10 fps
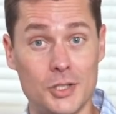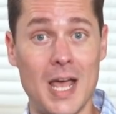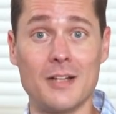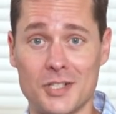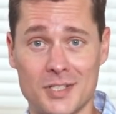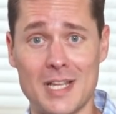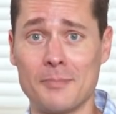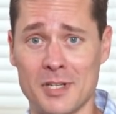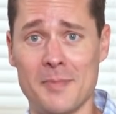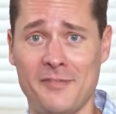Challenge
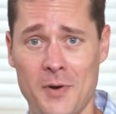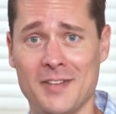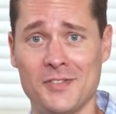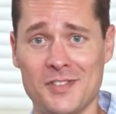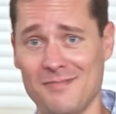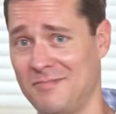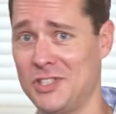accepted, my friends.